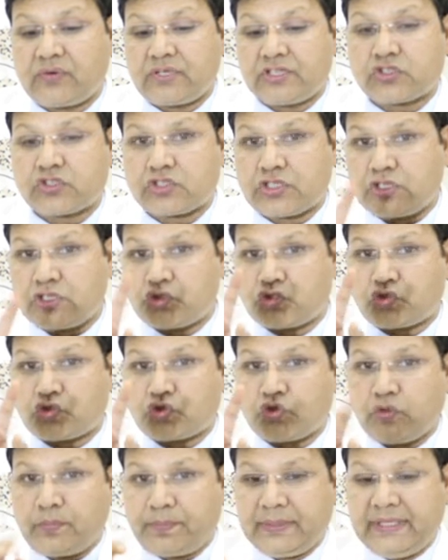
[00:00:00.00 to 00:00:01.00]
is in
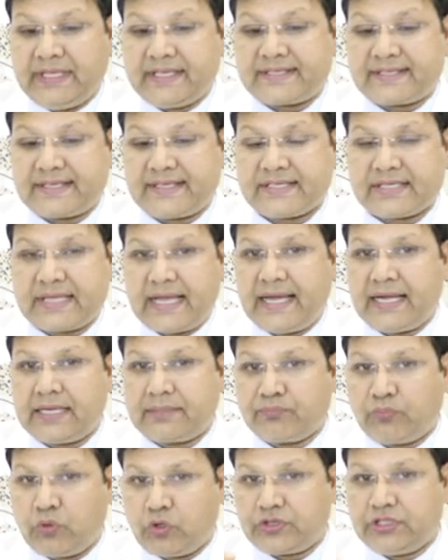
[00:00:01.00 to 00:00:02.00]
two places
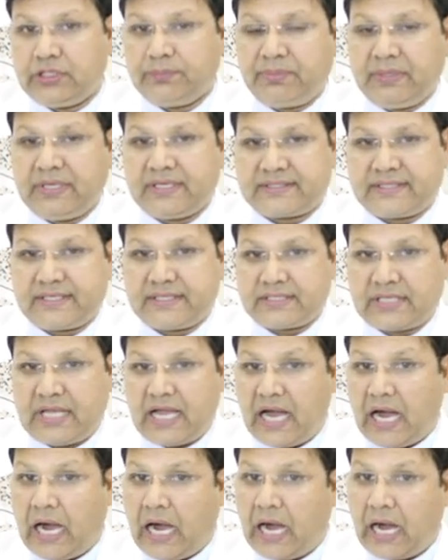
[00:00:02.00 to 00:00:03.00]
and both the places
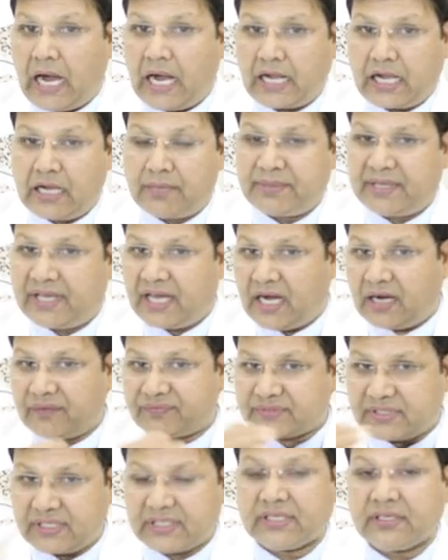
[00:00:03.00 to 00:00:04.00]
are coming
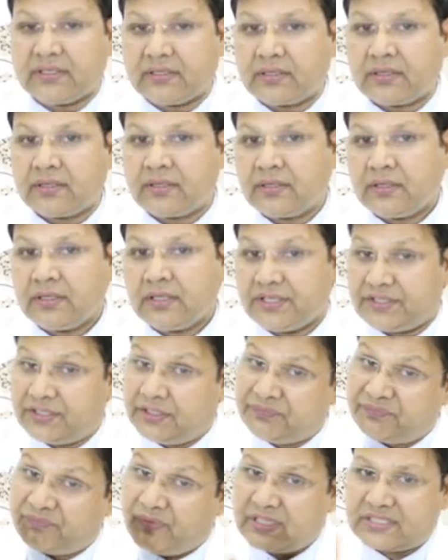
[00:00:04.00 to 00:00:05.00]
after the
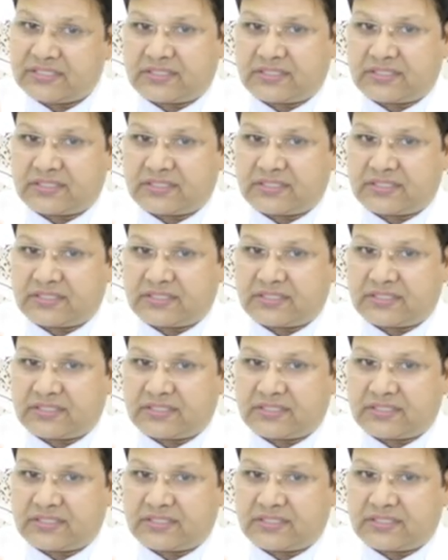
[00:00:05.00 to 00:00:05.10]
first